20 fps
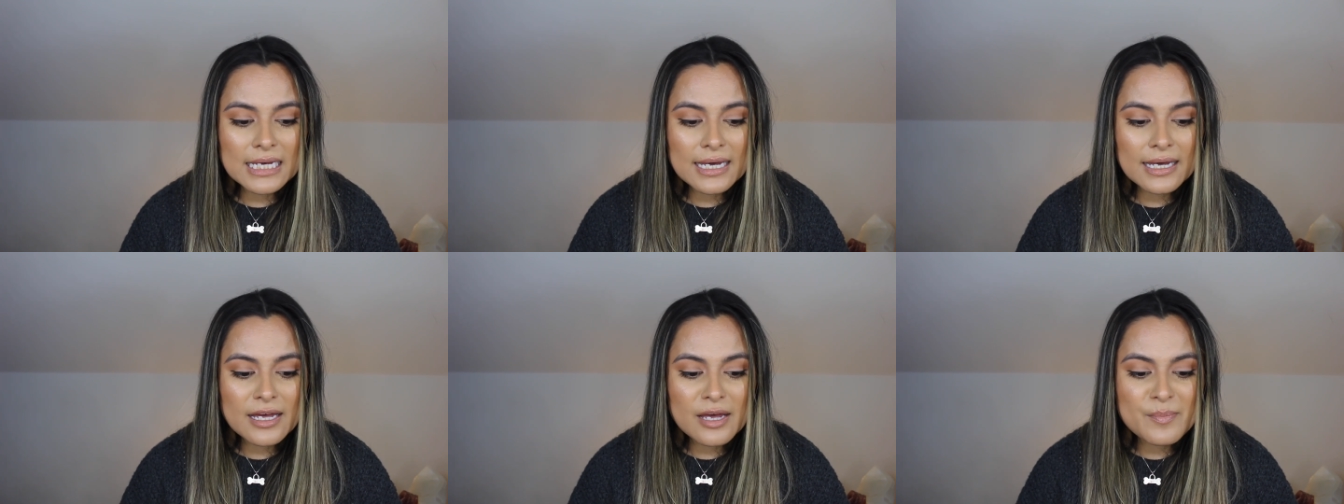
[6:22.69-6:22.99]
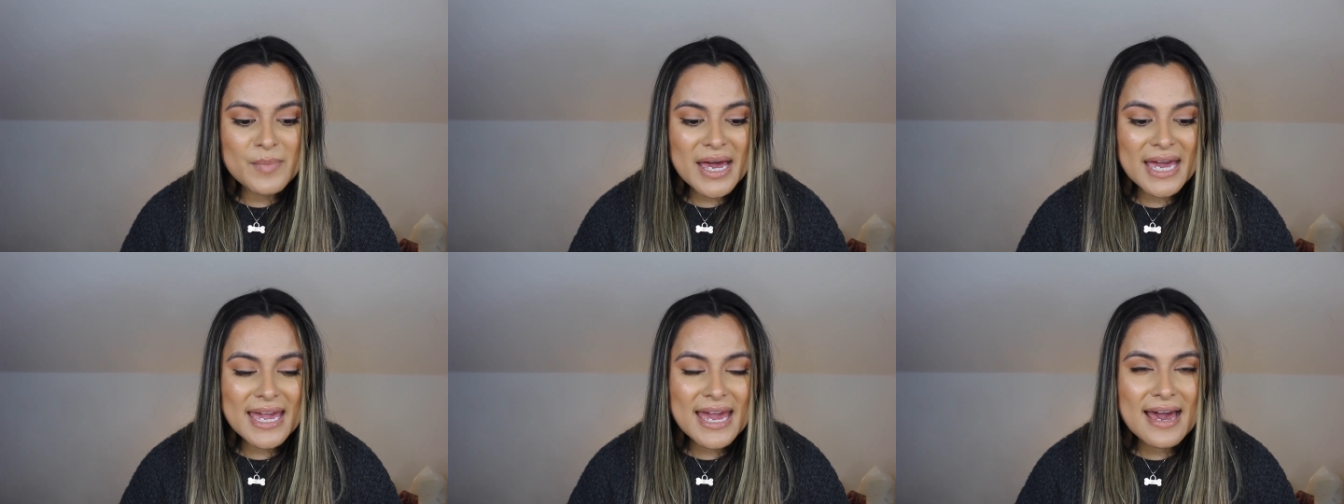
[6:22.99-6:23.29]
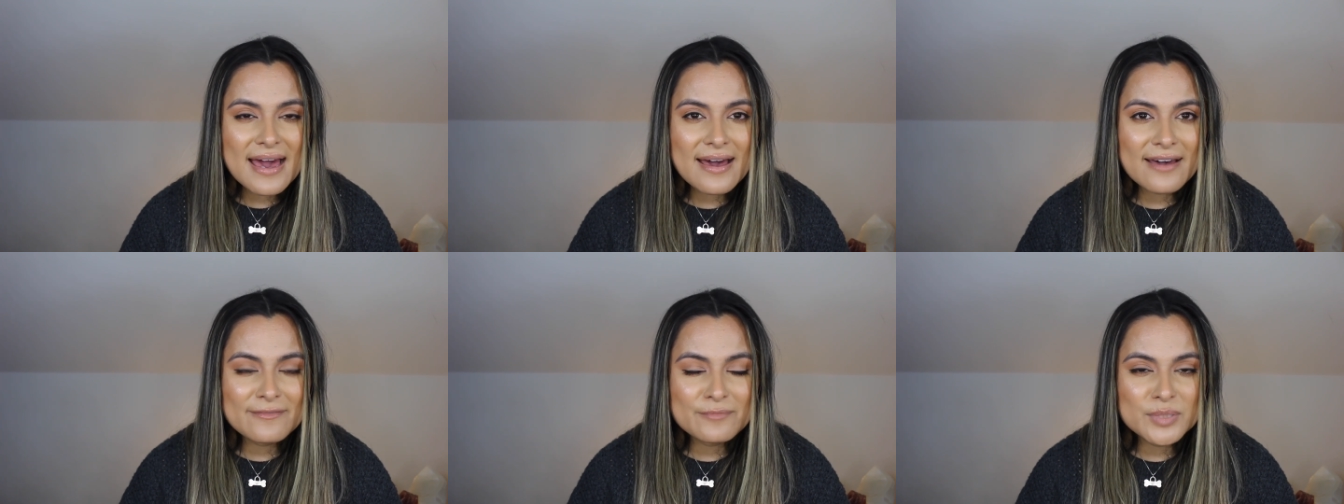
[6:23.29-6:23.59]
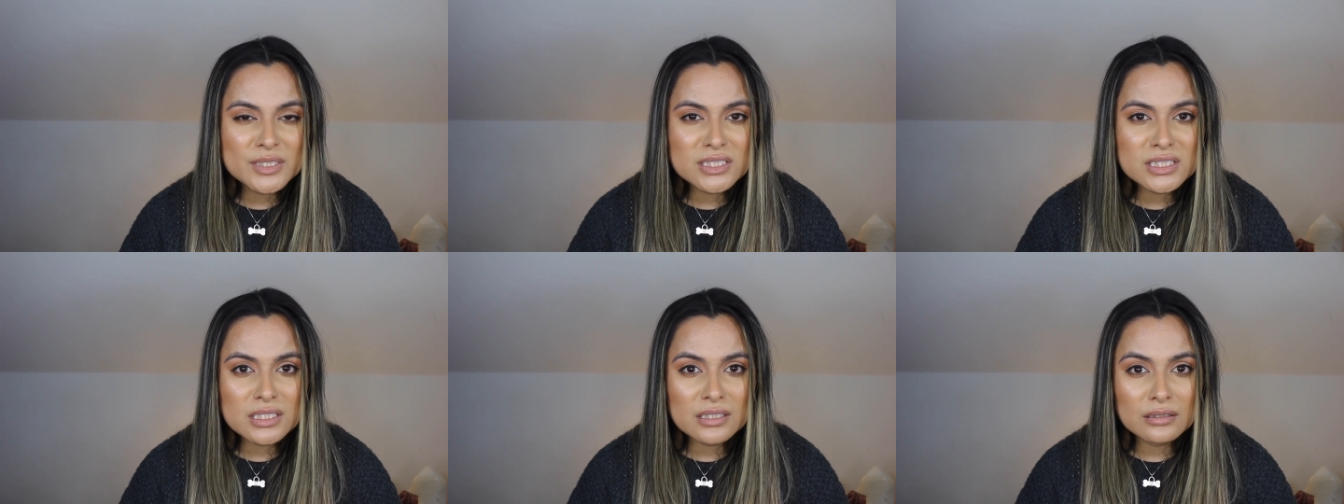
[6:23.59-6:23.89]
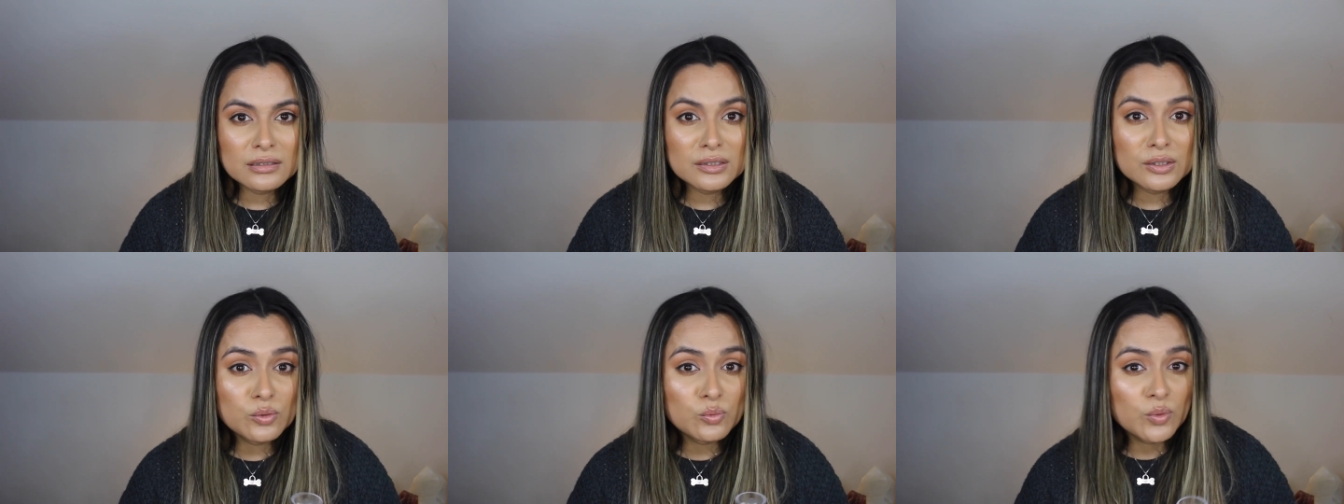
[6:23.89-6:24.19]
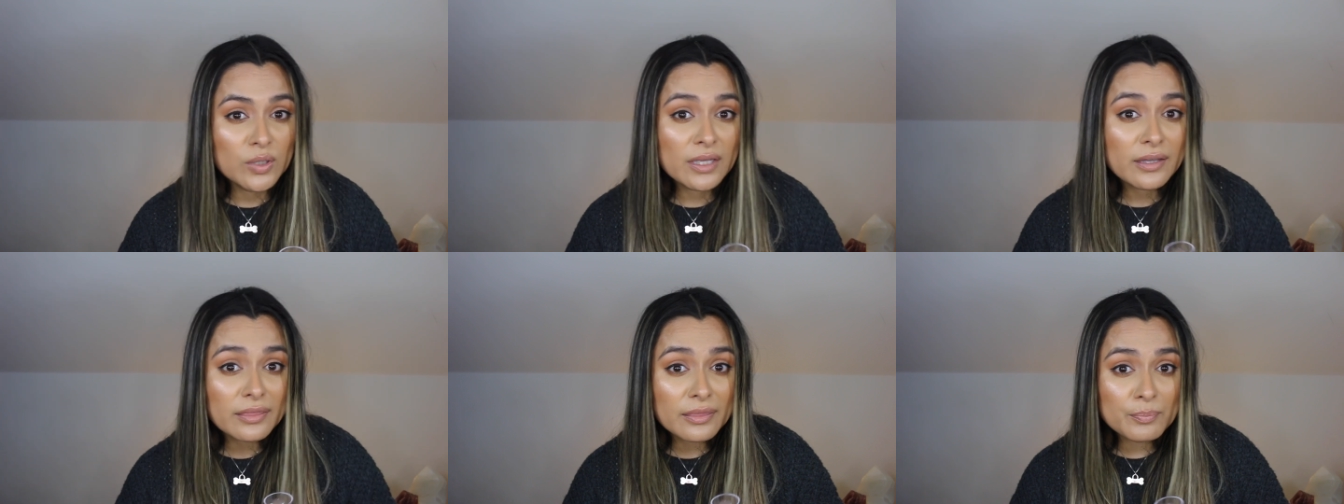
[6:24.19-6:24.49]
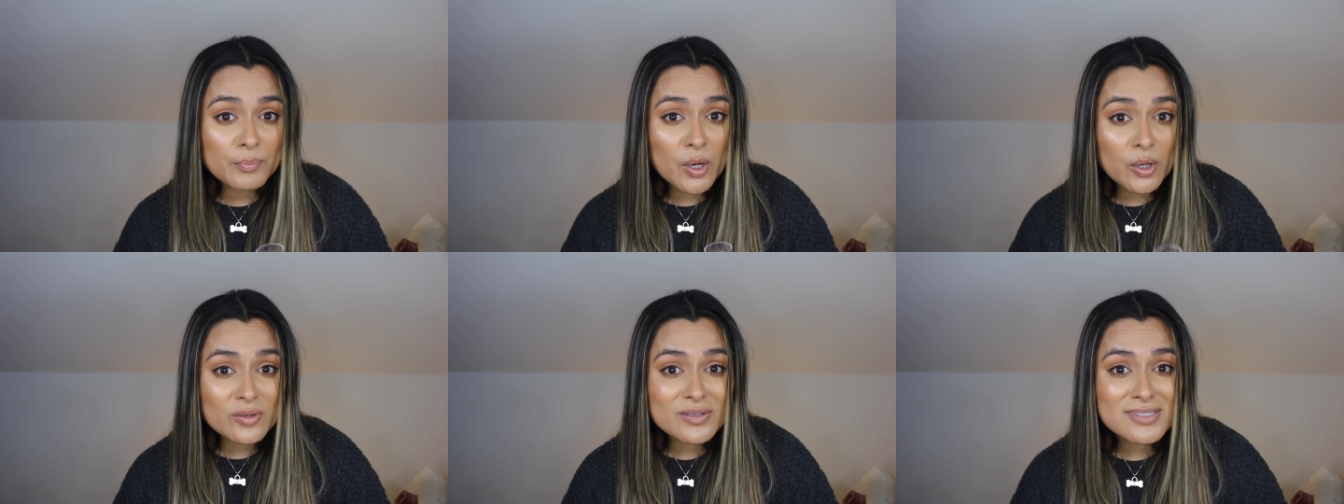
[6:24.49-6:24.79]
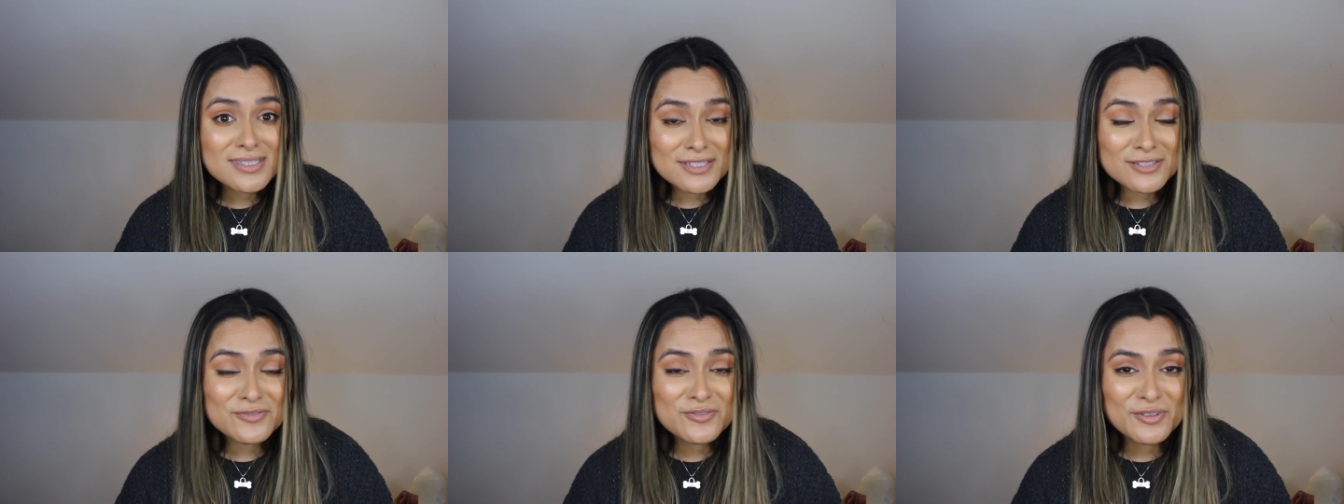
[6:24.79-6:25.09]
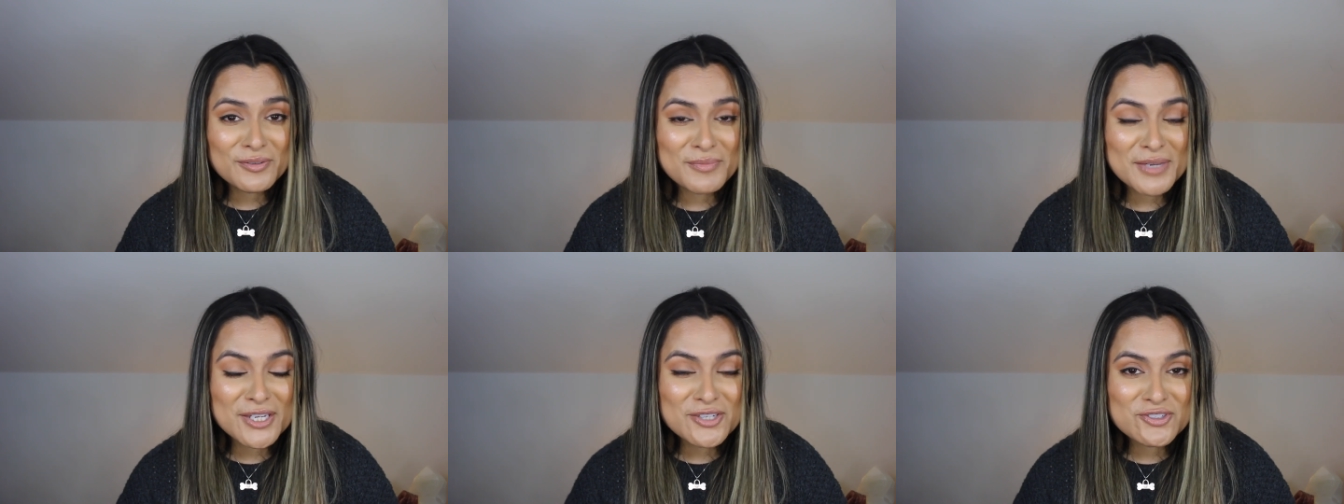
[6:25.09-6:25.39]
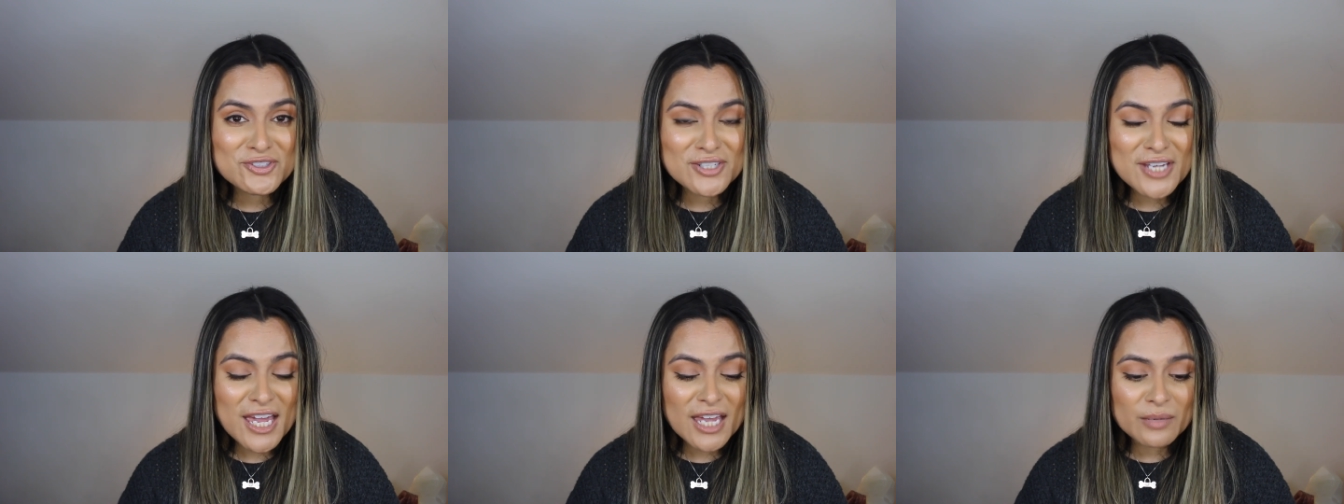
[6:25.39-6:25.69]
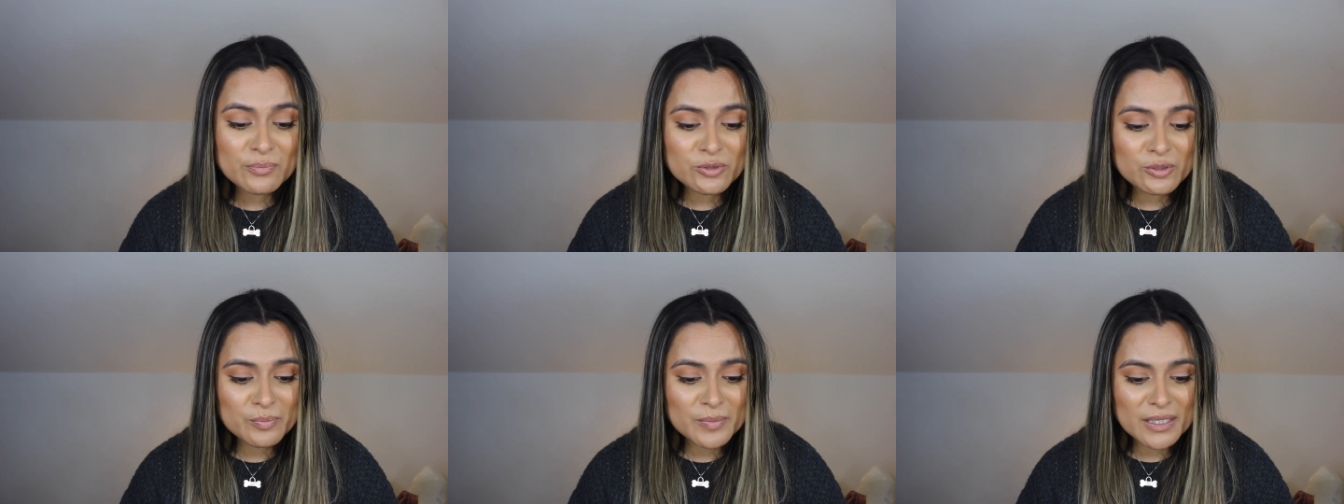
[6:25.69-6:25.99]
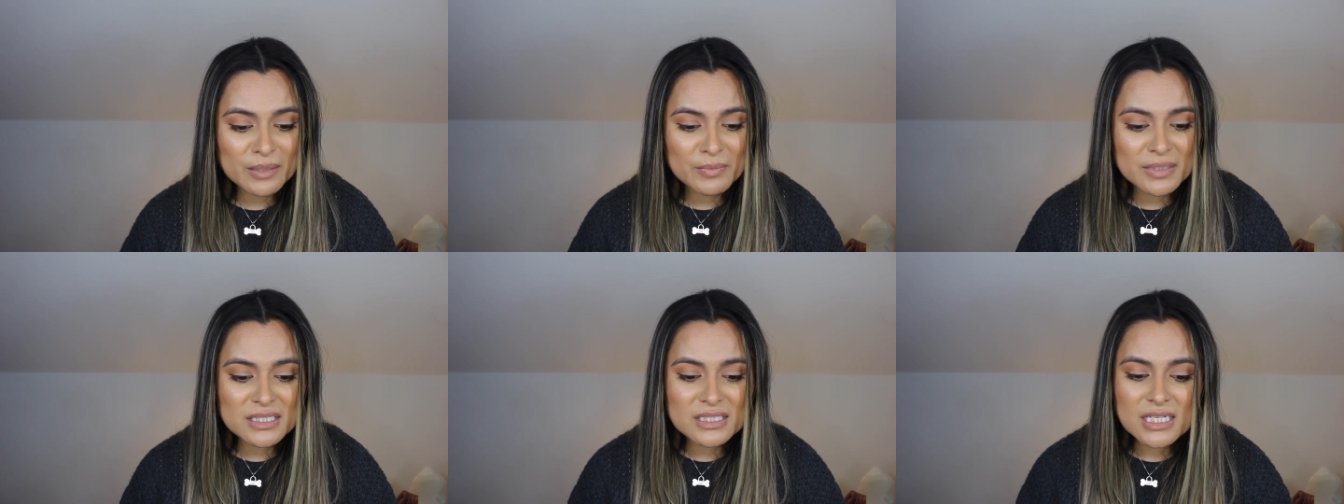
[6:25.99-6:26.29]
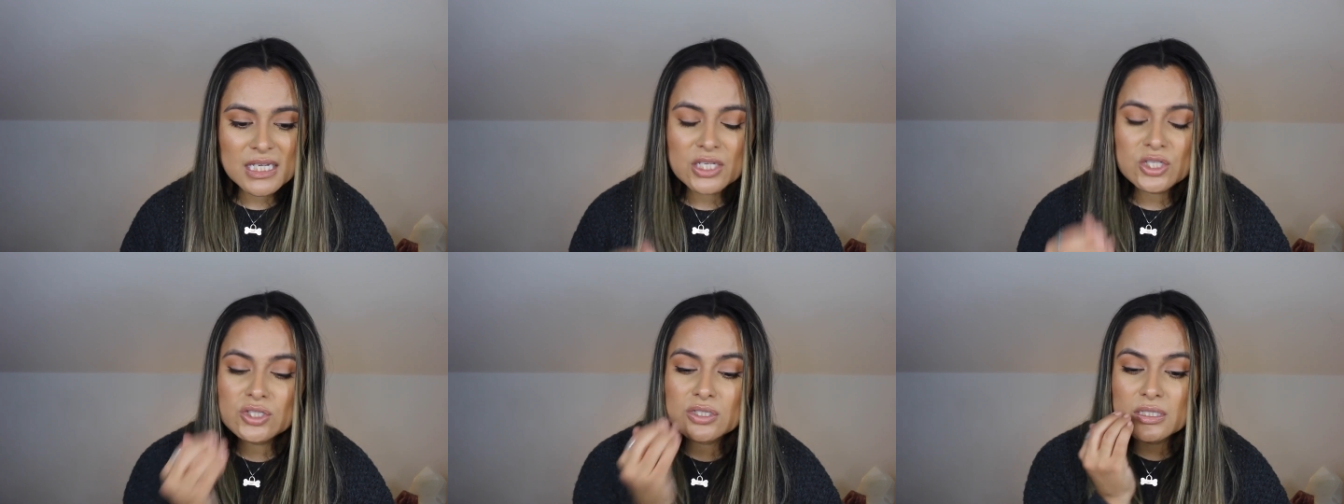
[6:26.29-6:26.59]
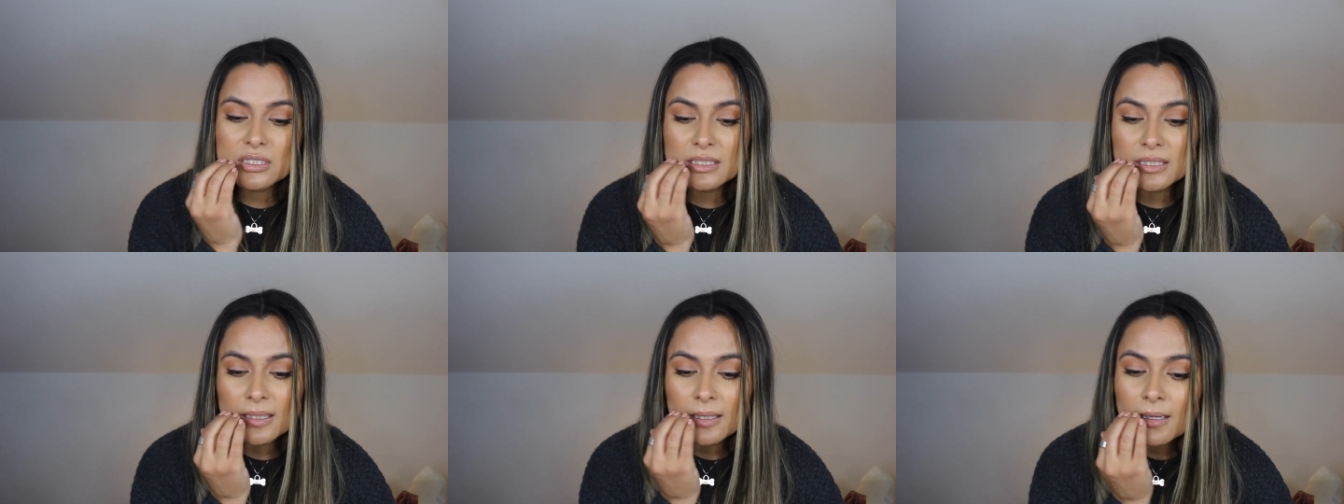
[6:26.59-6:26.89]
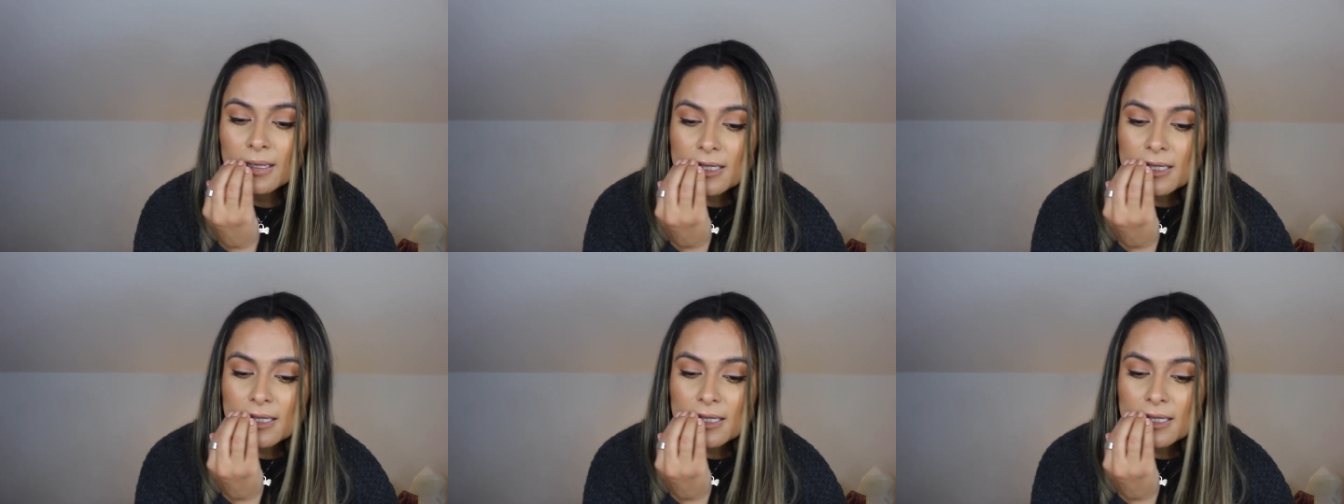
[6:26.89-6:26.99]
um, I have been dealing with post-inflammation hyperpigmentation,